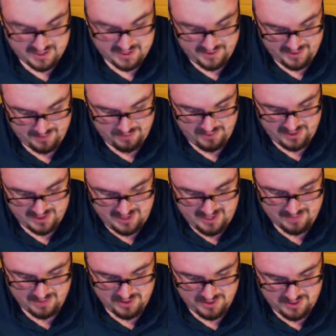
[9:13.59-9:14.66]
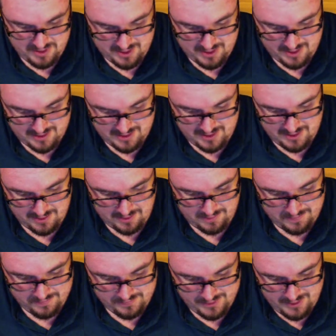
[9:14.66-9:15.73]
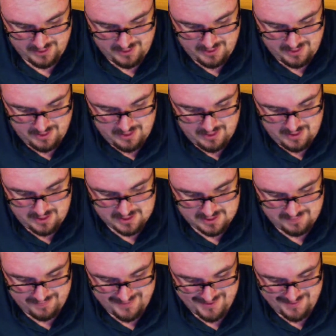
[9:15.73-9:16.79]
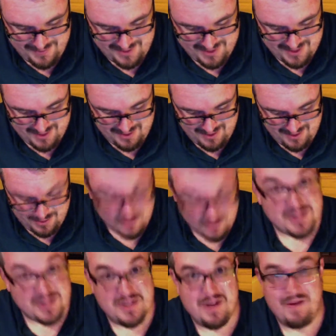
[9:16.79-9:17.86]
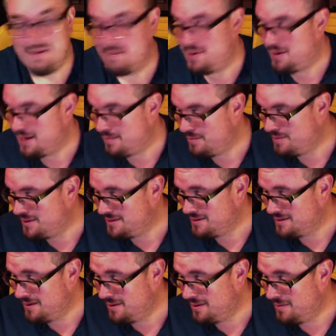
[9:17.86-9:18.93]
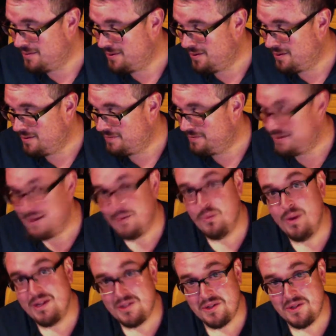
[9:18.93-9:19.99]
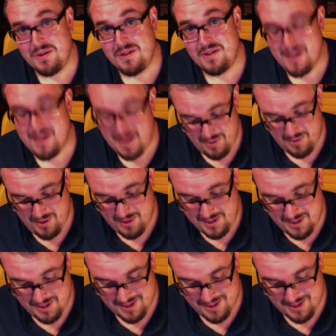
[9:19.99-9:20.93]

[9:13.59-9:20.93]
think a pretty damn good deal. It's a film that we just talked about a couple minutes ago off the Western set I bought.